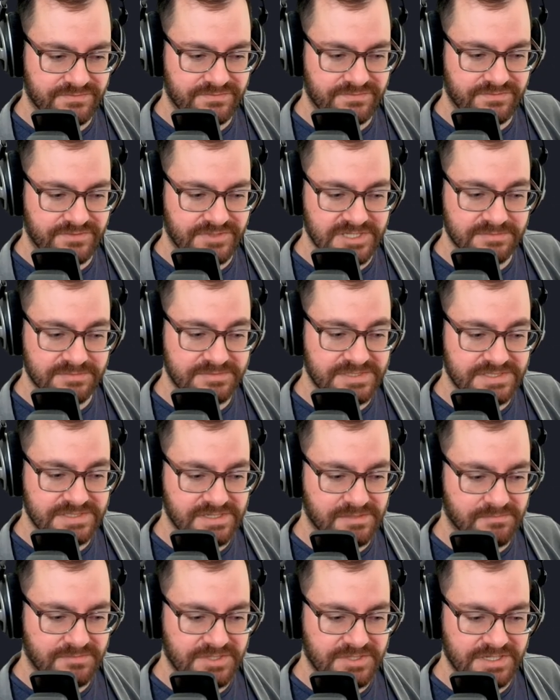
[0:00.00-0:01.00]
flipped
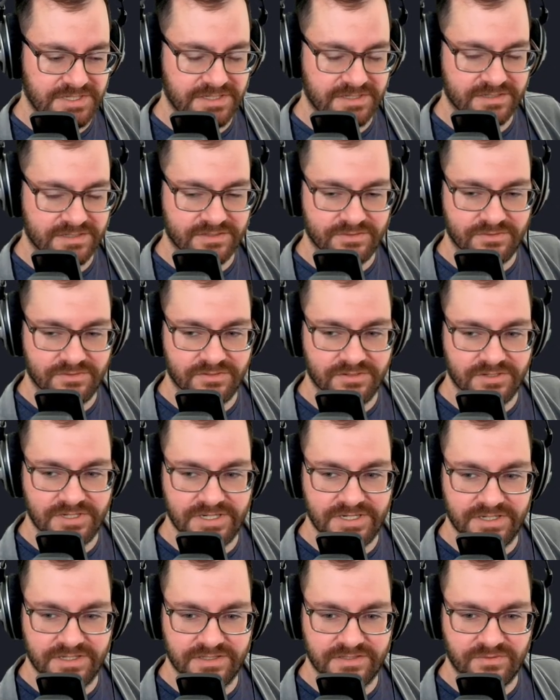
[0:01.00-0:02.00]
something
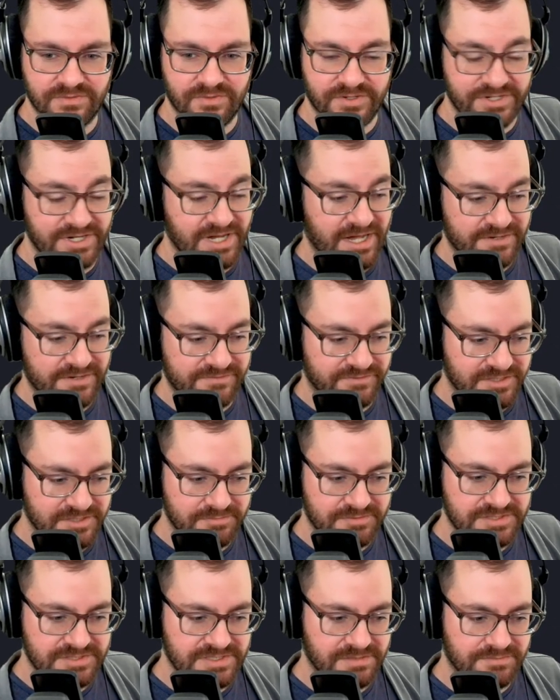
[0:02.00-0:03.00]
or not
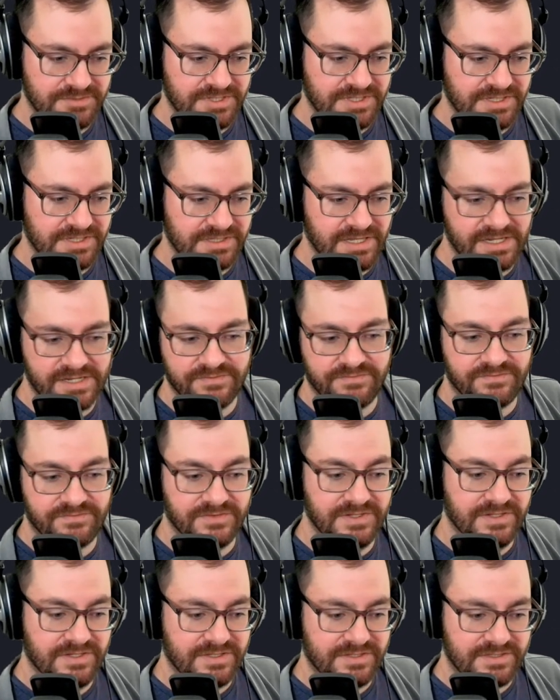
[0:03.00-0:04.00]
flipped something. Like if
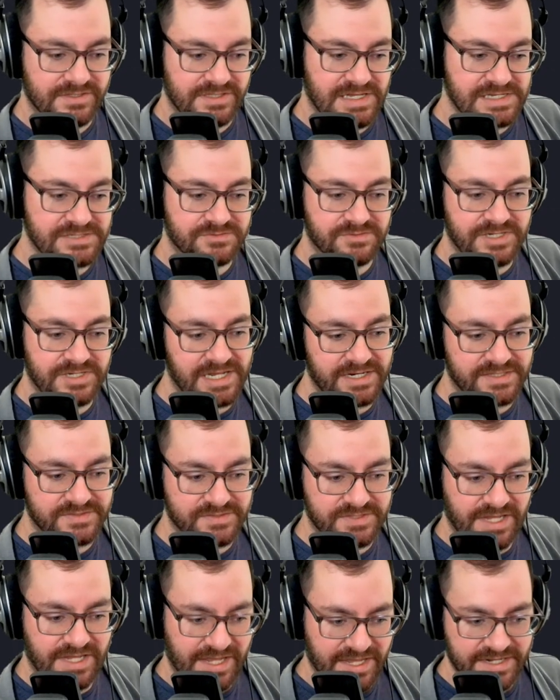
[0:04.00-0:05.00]
the last one
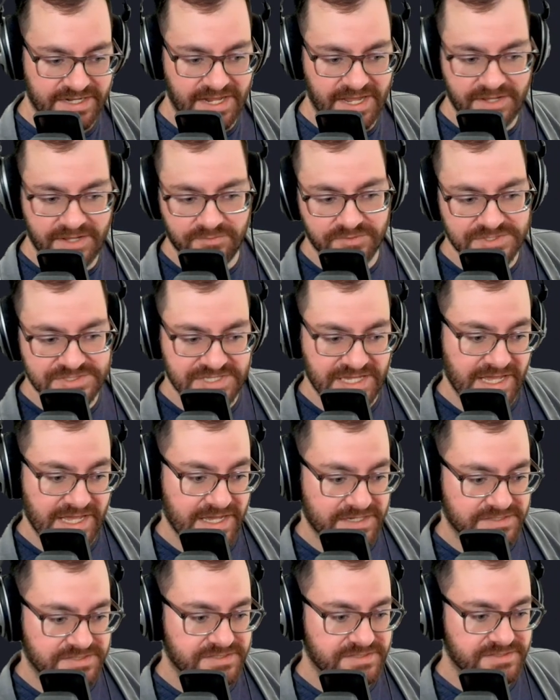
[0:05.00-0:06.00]
was
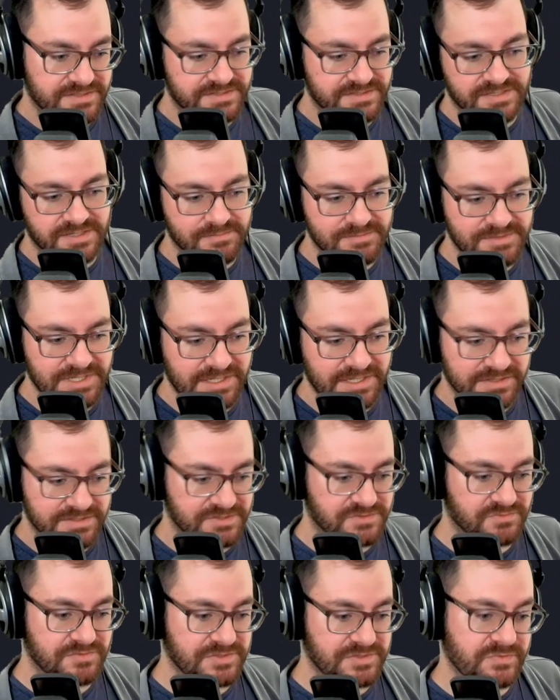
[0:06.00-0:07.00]
X something and
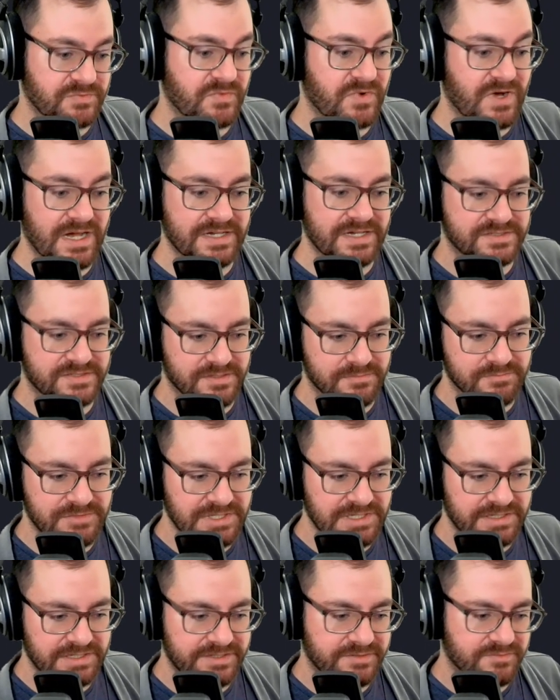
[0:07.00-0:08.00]
this one's Y
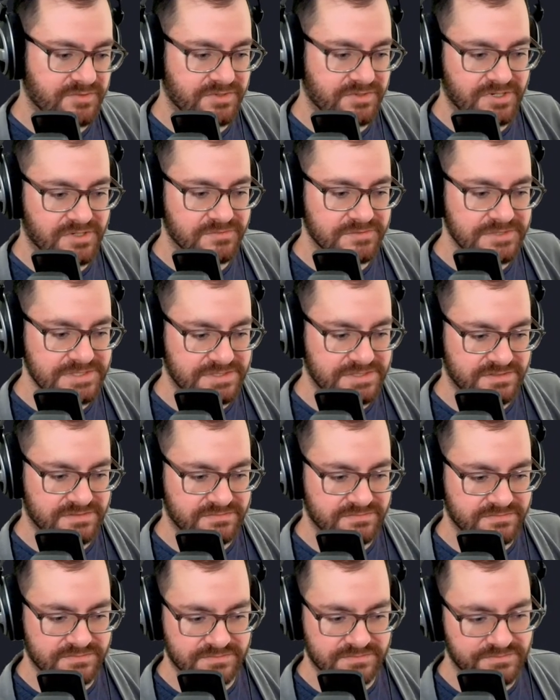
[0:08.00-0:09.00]
something, it won't always
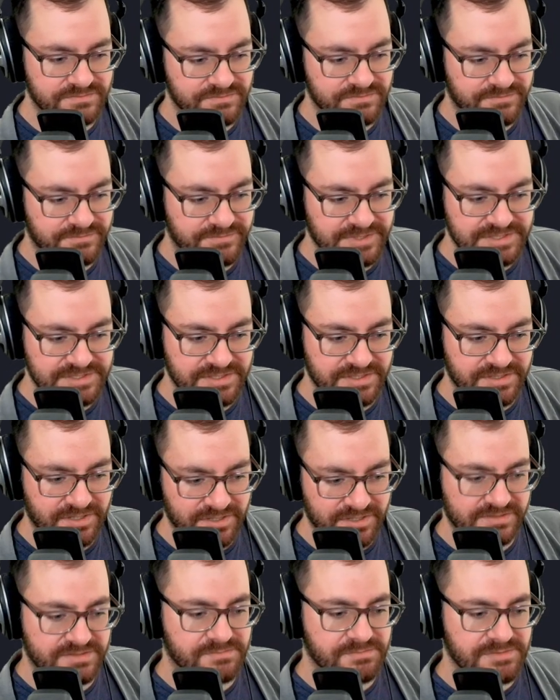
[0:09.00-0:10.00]
fix it
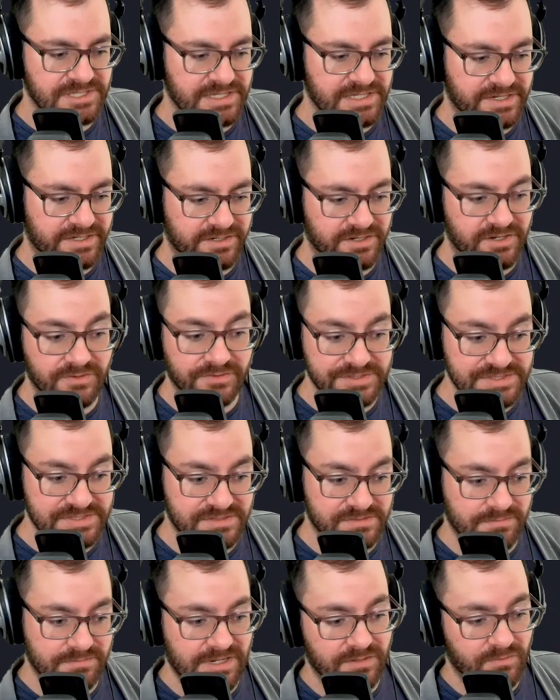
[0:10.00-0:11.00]
all to be like, oh, this is
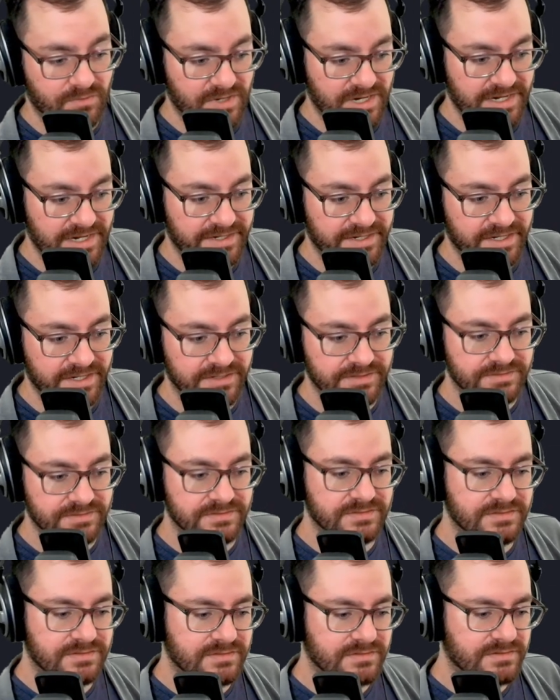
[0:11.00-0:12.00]
about Y now.
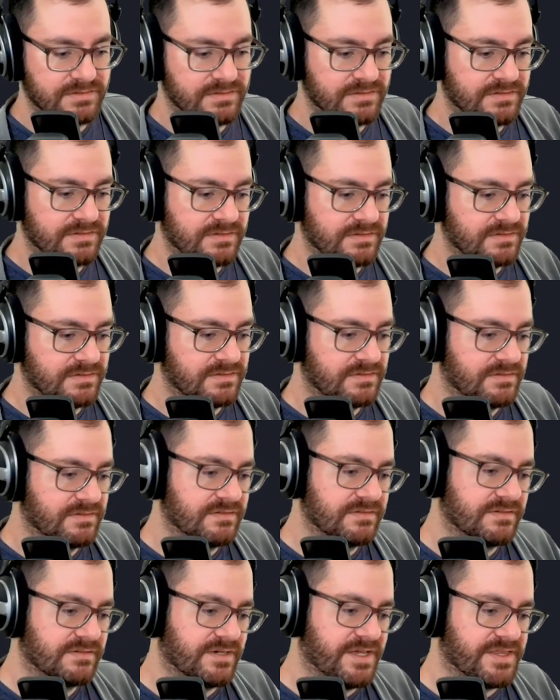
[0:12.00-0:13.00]

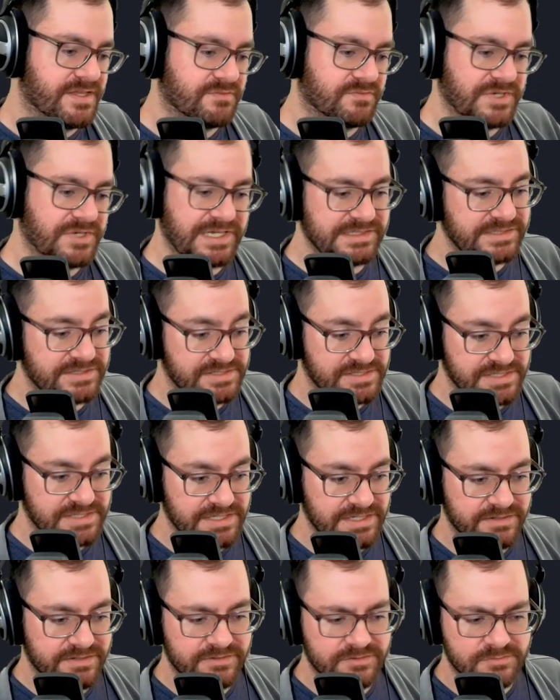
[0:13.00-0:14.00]
And then we'll get to
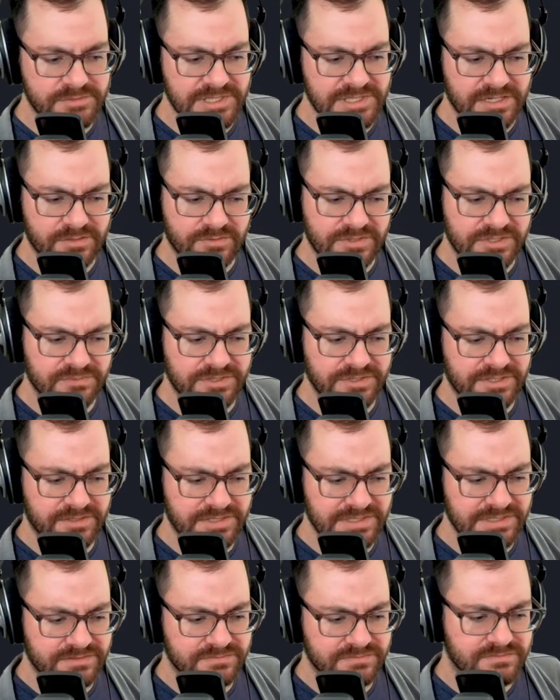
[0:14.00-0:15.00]
Z and it'll be like, what are we
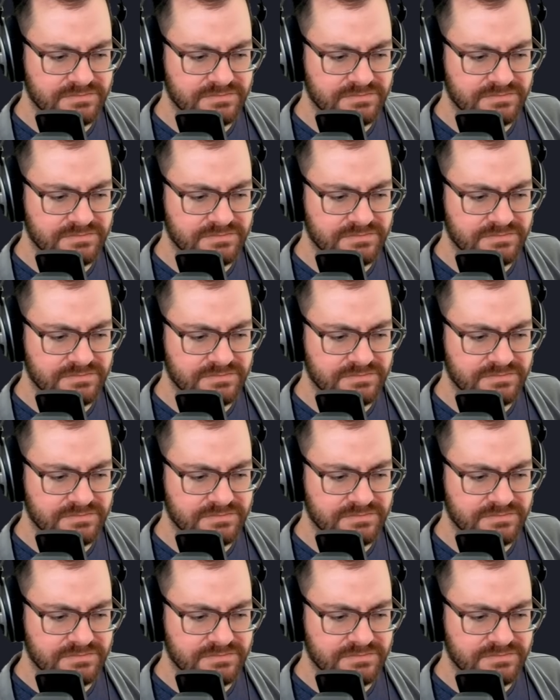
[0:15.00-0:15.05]
doing?